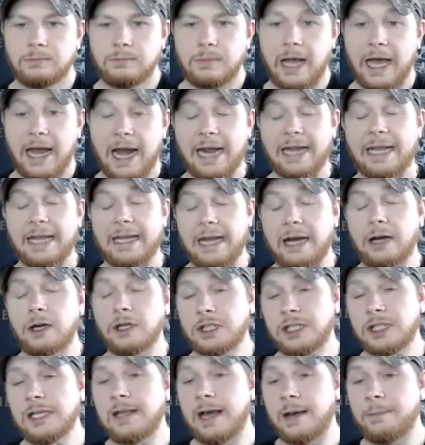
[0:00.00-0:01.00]
And I can
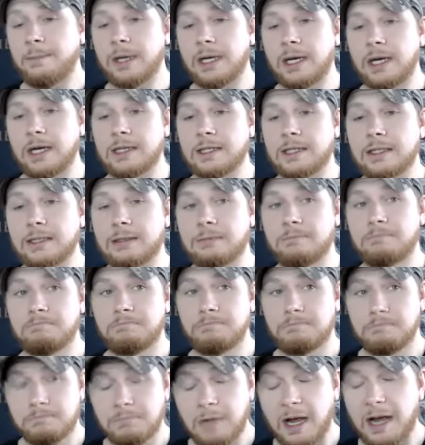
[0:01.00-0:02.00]
guarantee that because
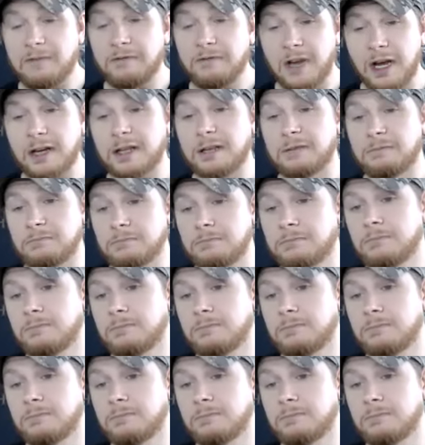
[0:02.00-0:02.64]
I've done it.